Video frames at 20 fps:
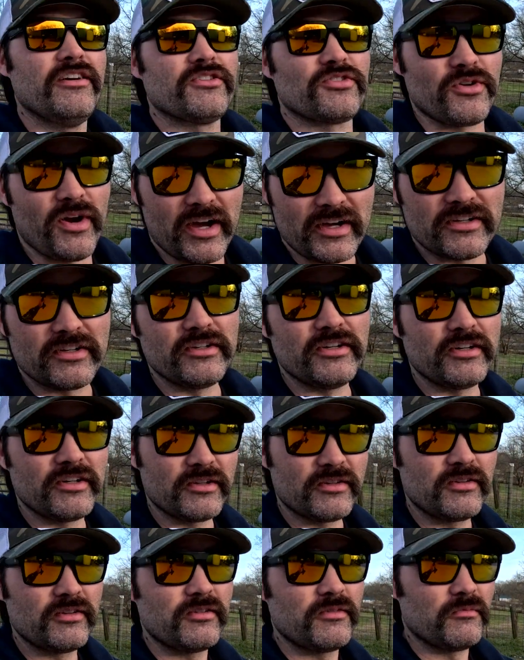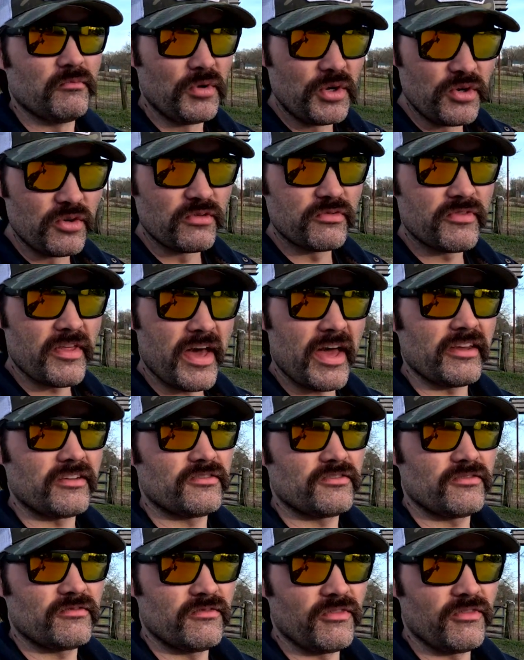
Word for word: So I could move that